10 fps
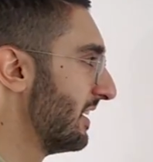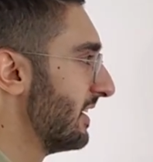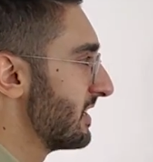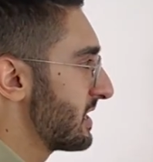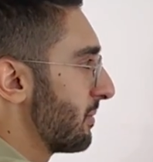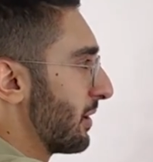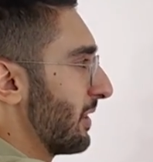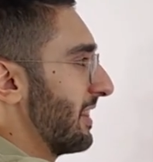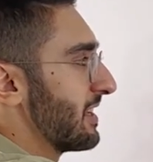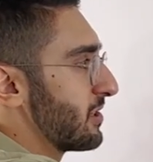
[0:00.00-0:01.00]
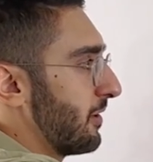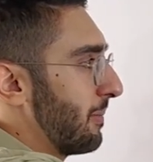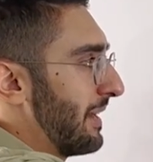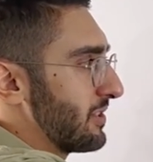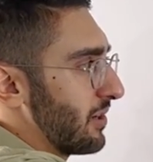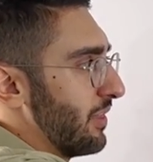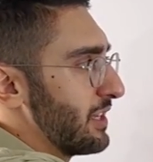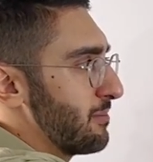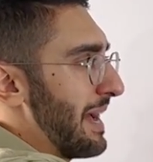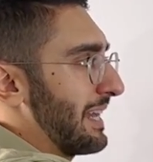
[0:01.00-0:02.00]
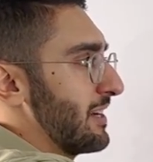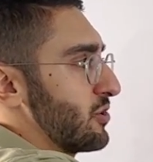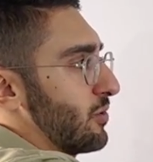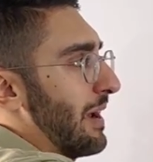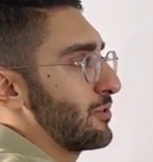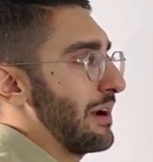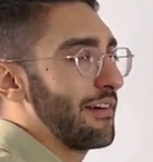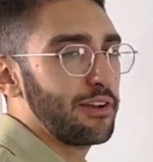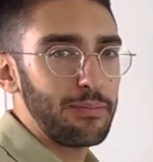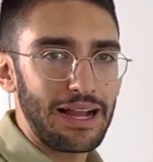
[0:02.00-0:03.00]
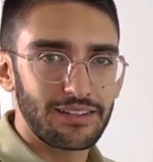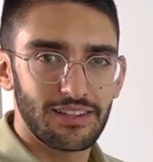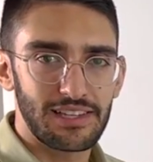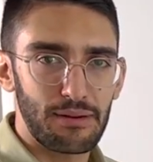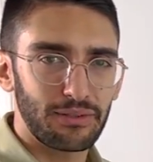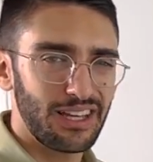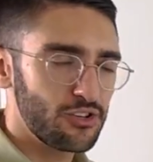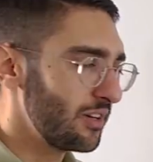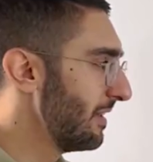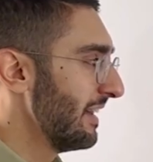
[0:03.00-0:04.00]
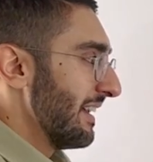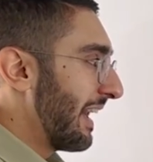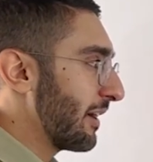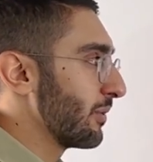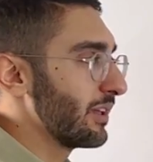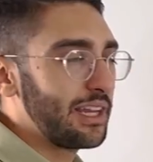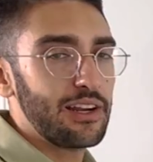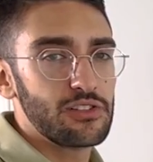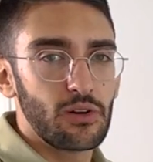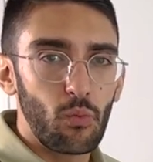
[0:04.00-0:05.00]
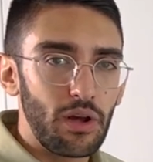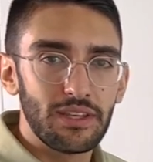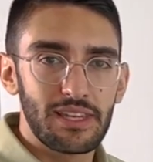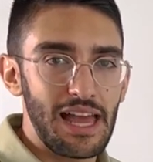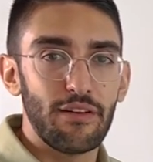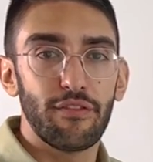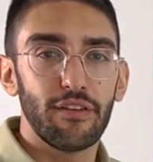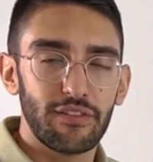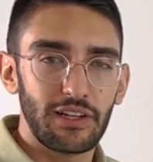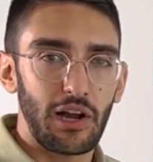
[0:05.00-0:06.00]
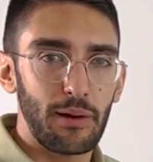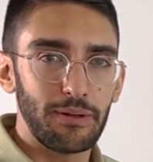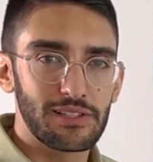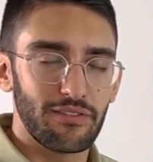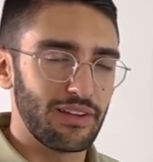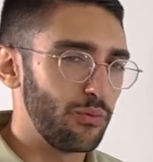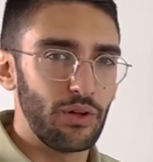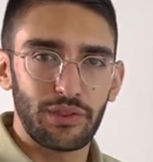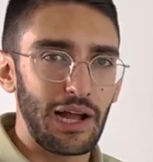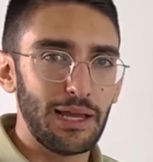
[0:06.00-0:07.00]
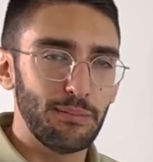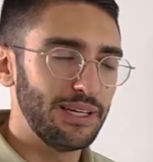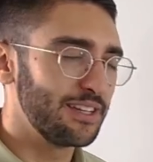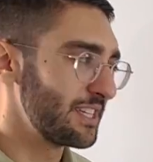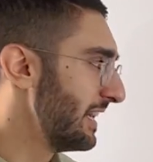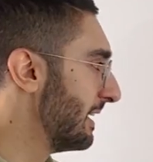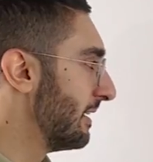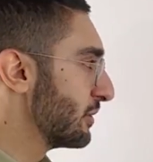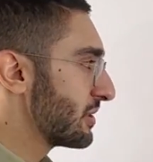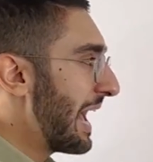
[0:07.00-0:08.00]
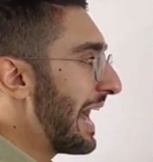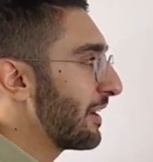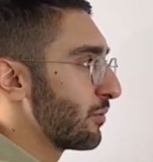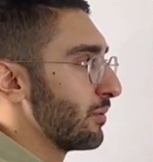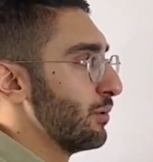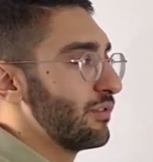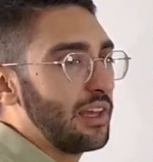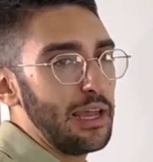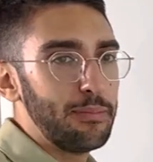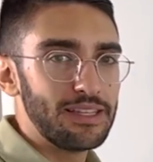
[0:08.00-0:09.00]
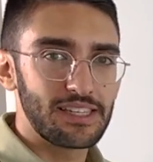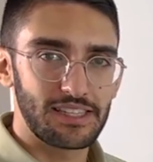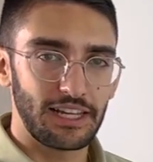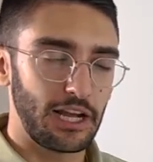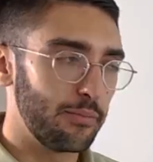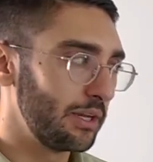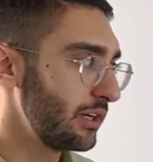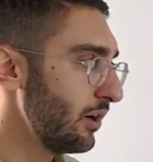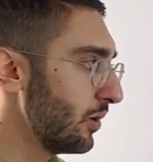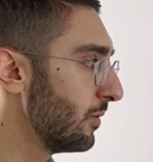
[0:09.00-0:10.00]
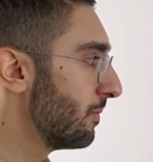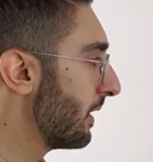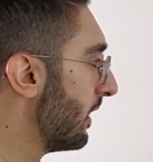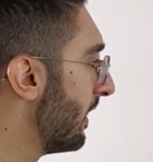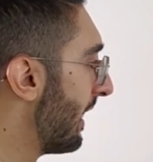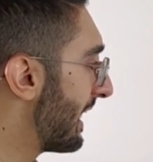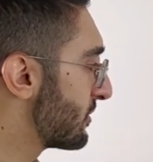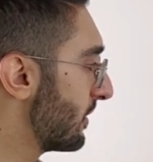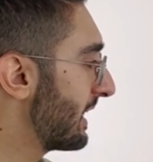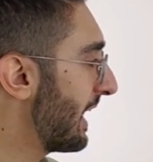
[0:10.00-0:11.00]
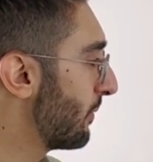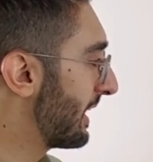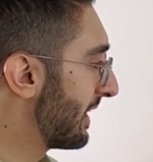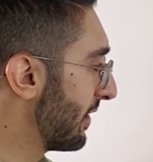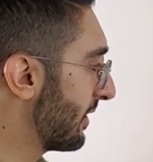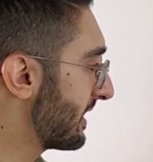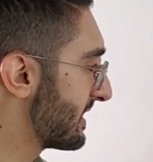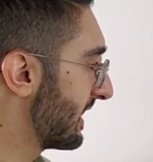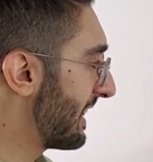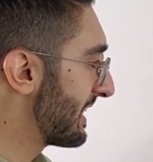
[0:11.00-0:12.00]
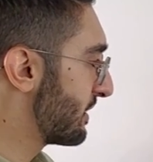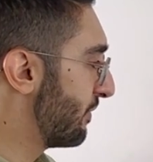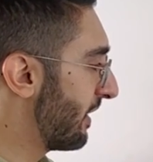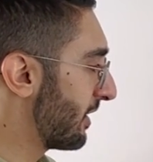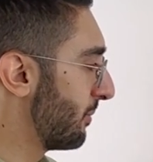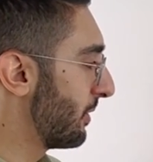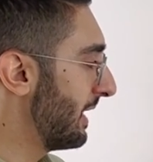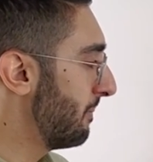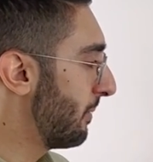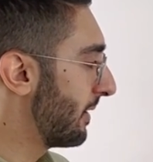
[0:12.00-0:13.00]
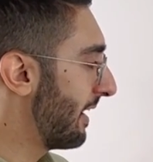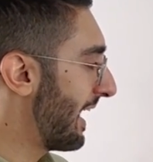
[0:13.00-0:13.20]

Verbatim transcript: Similarly, this load balancer on this backend should route traffic back to this application. I don't really care if there are 1, 10, 50 copies of it, what the IP is just add and remove the IPs as they come and go. And so again, we can look and say that's a variable input.